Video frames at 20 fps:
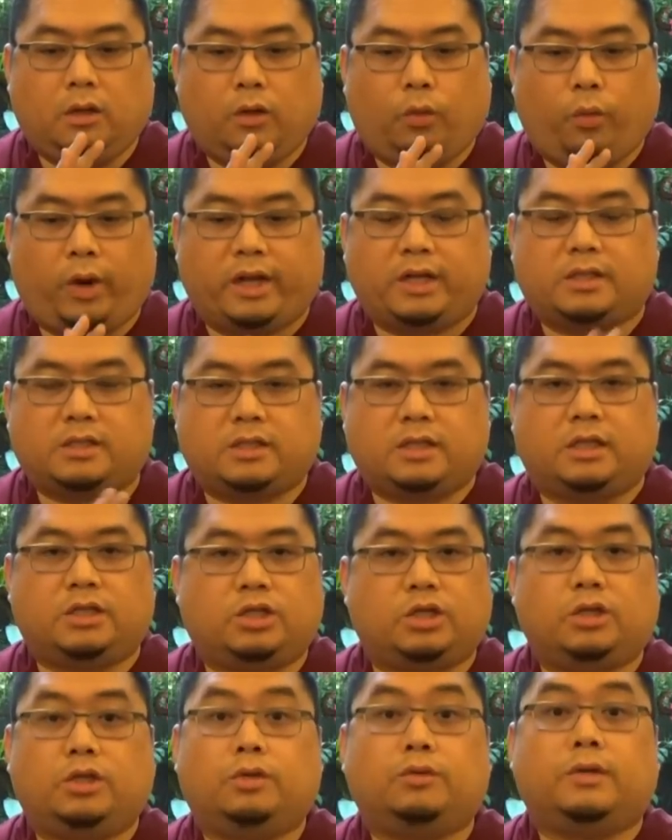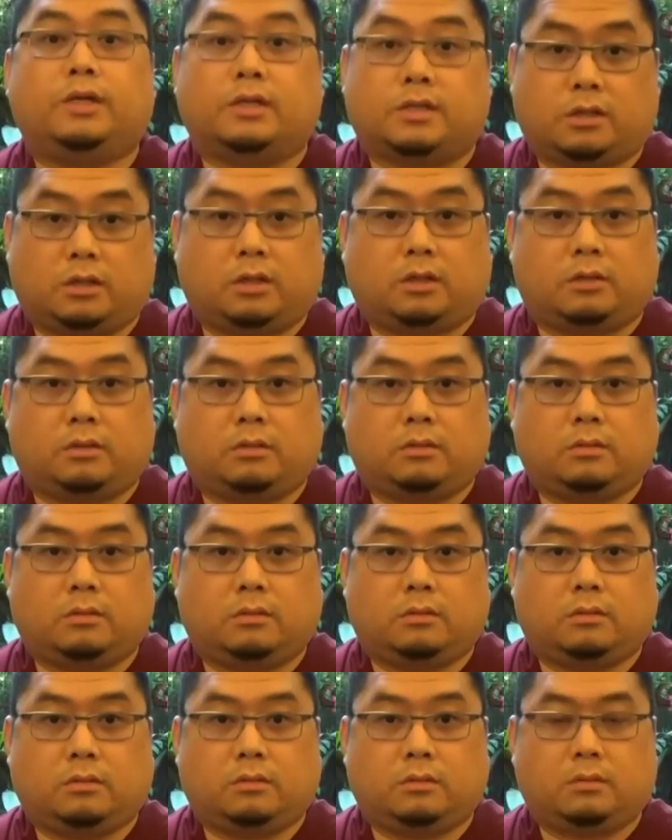What it's teaching you is good.
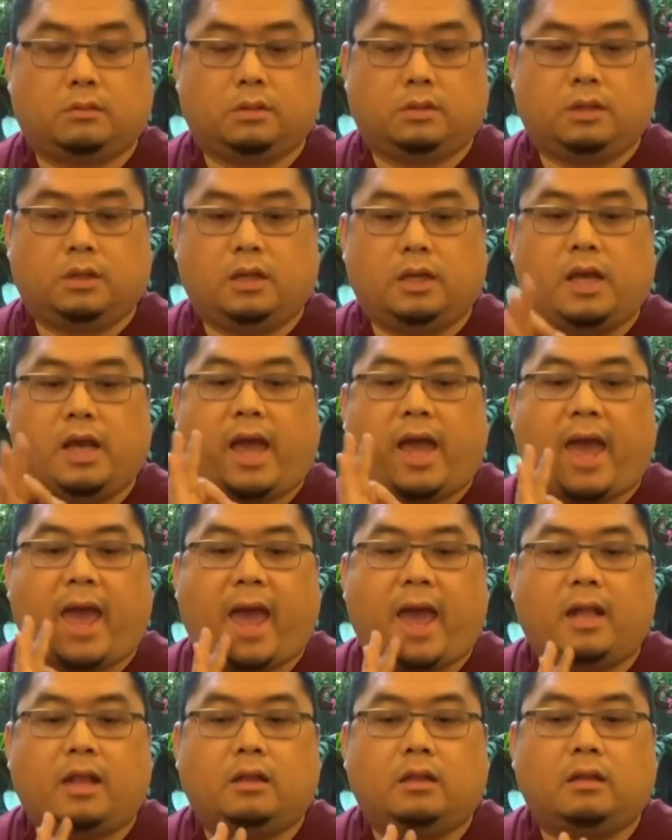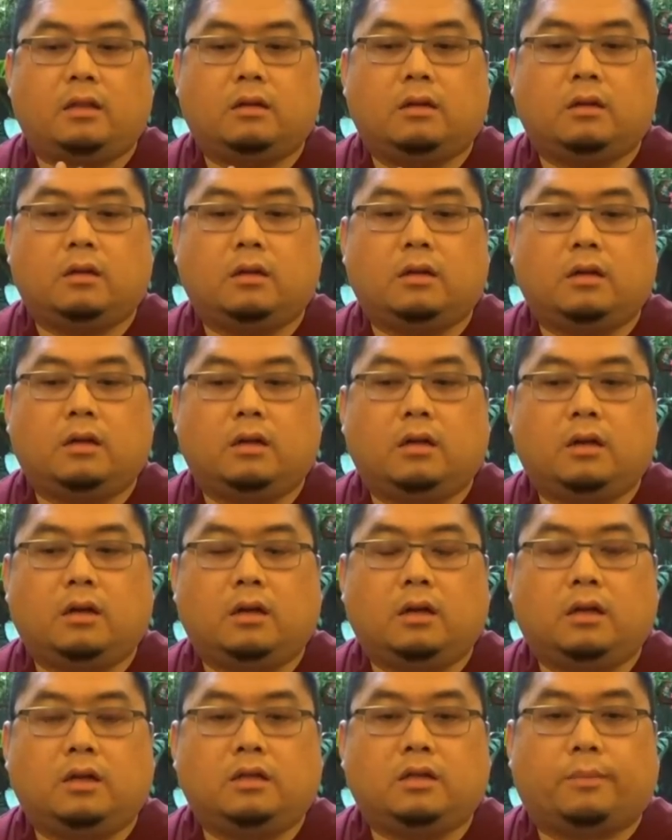And
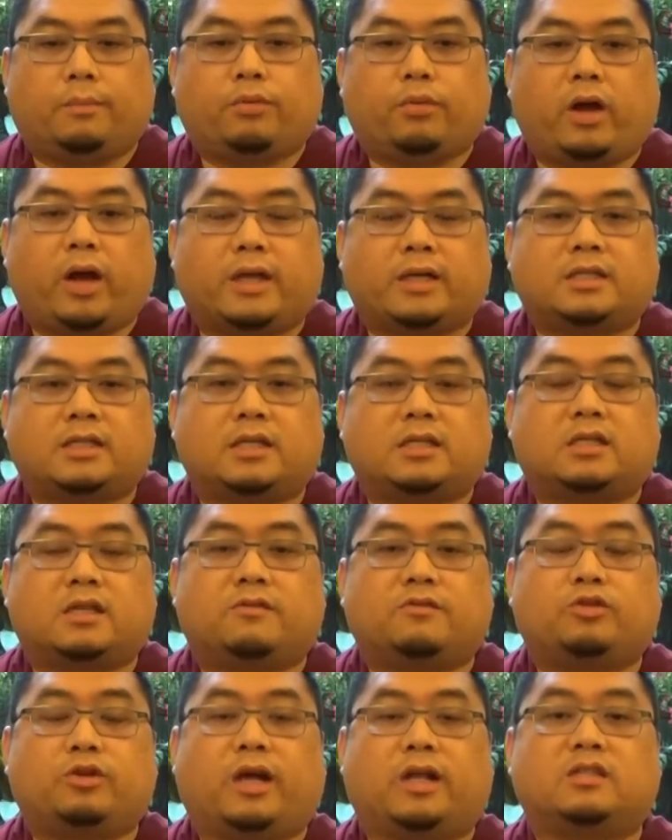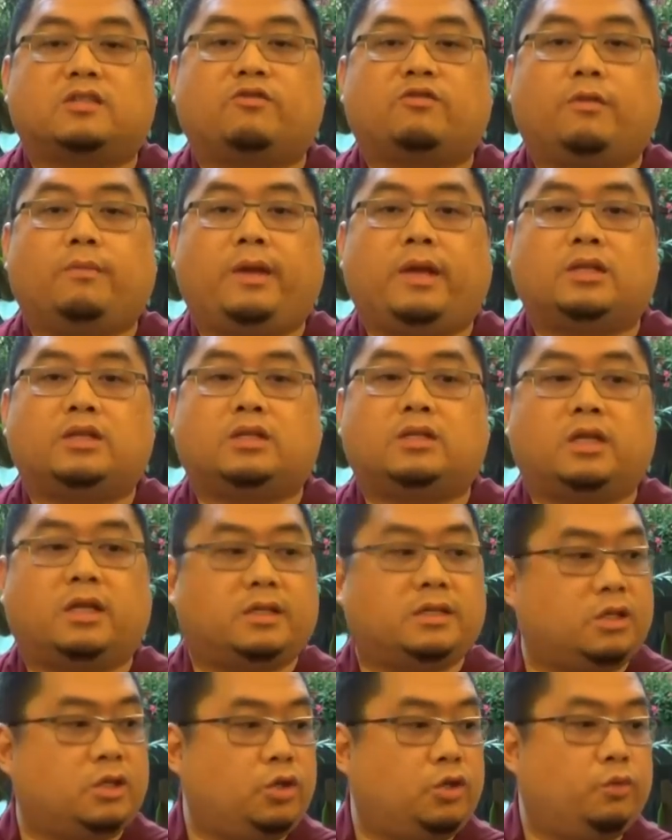the process of transformation
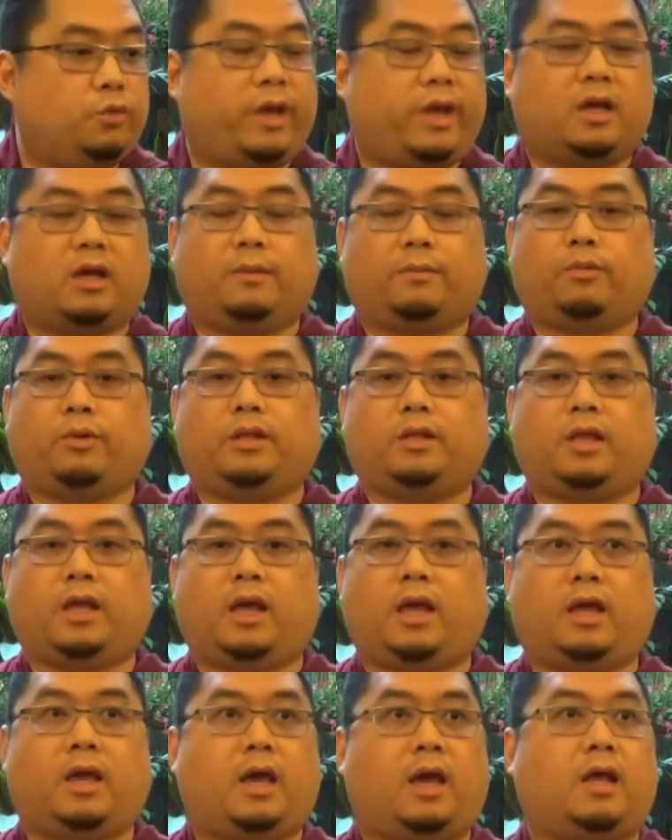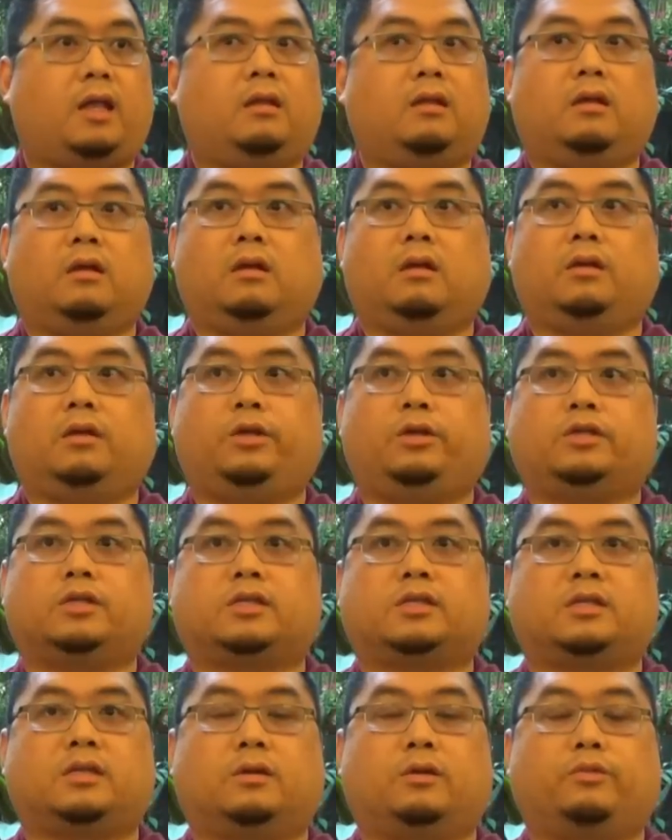isn't you wake up one day and you
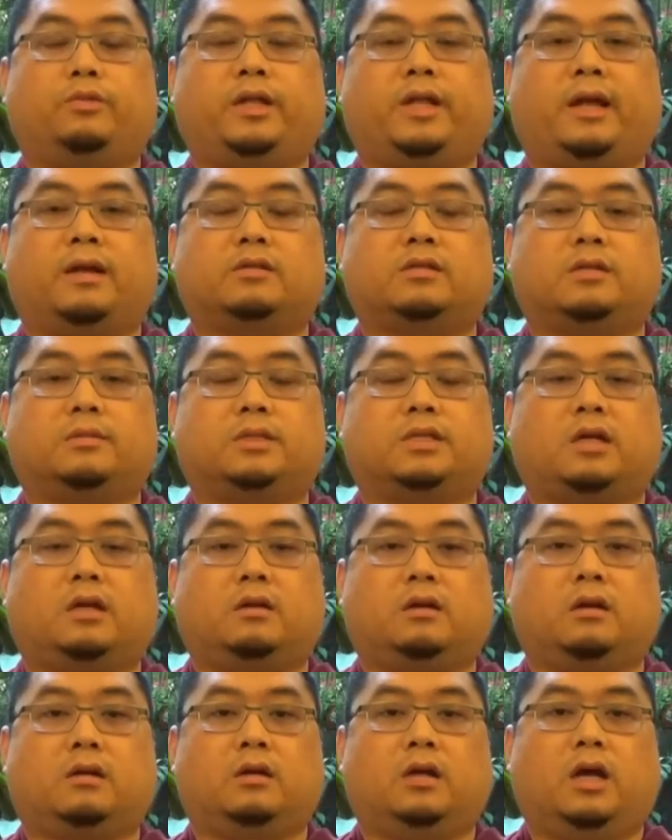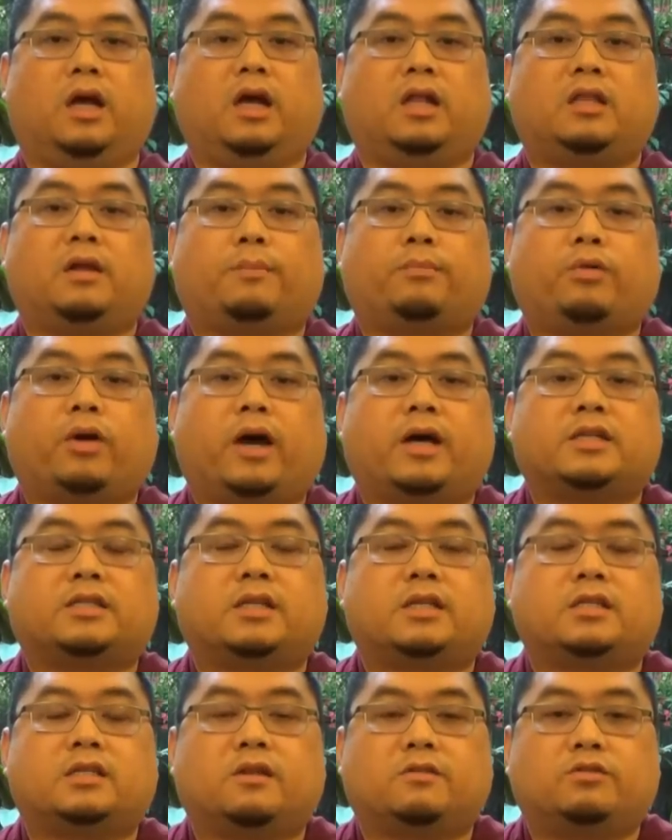just renounce samsara. The
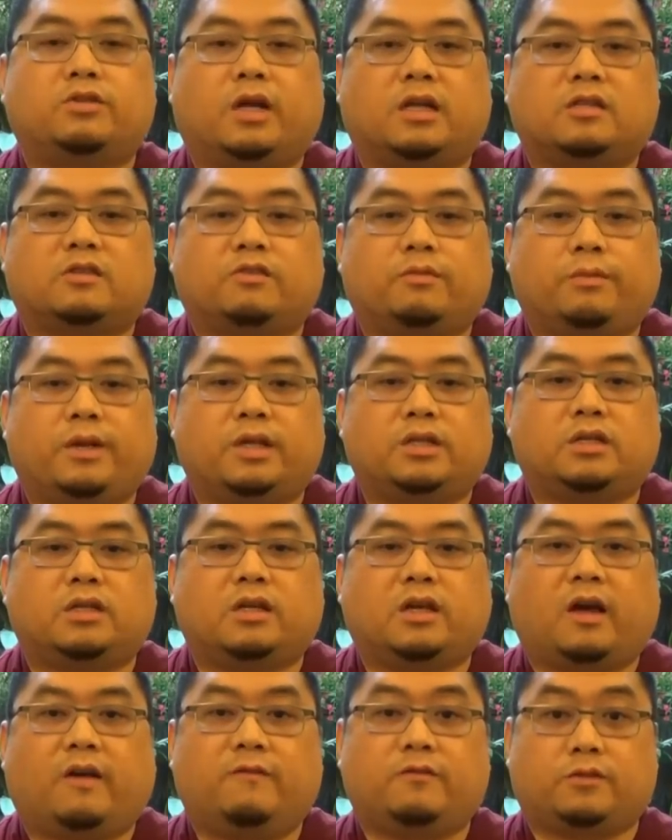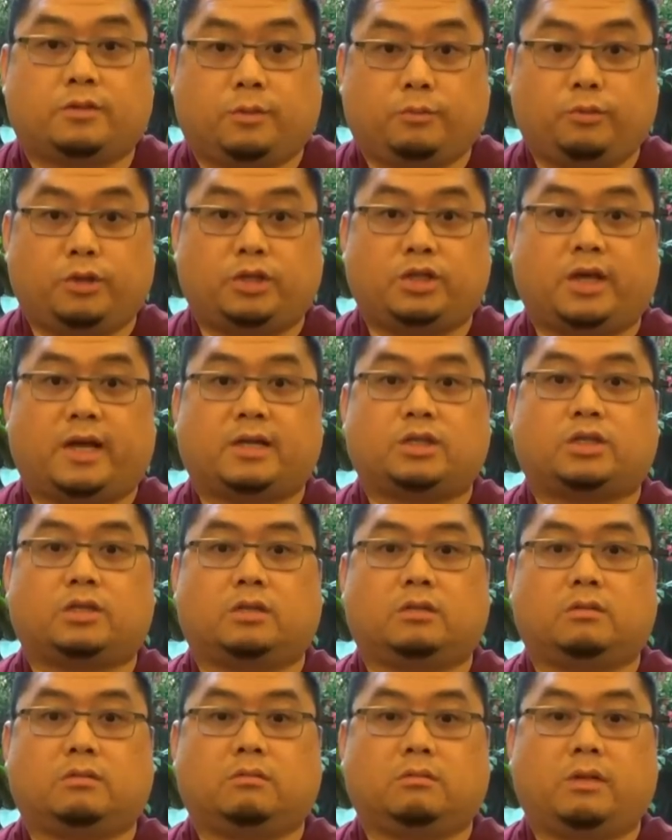process of transformation comes from
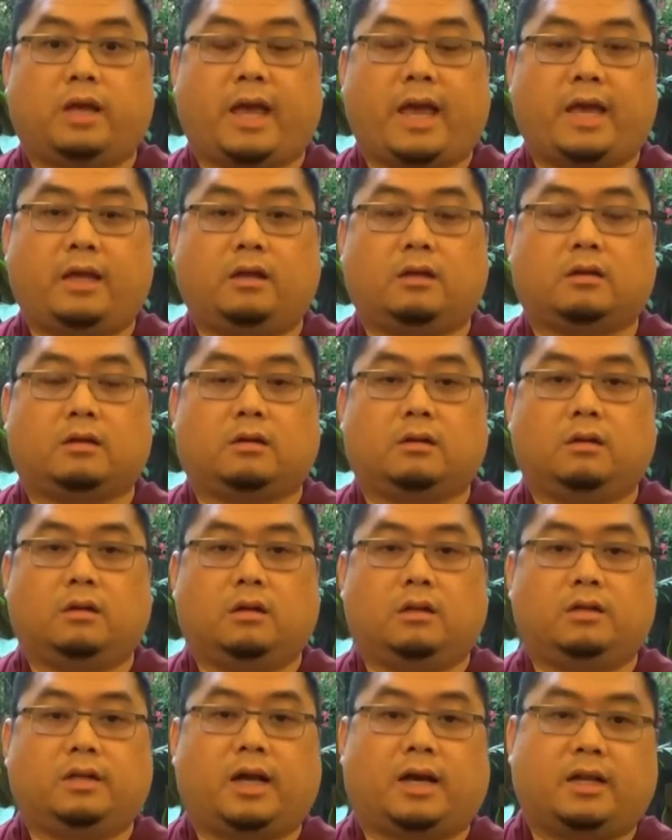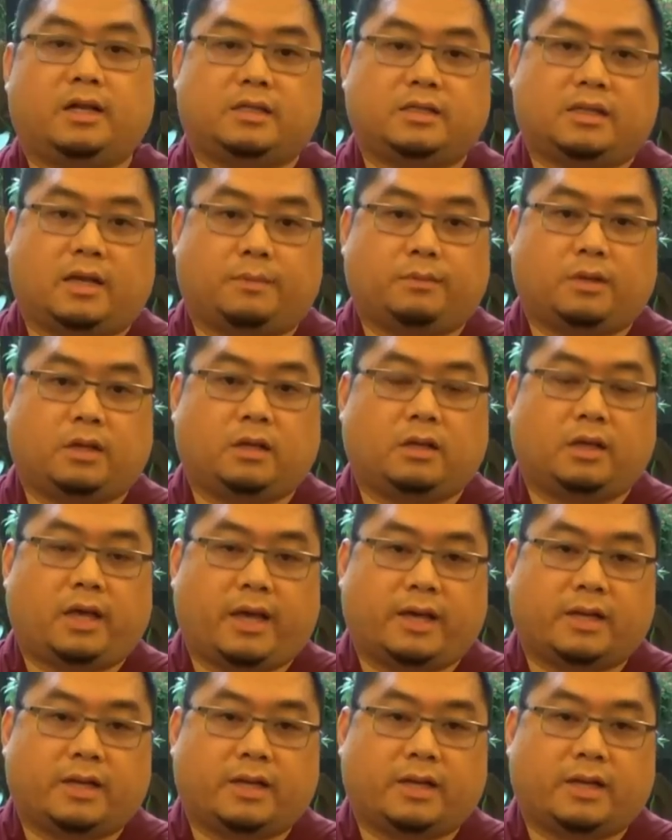rejection, anger, not accepting,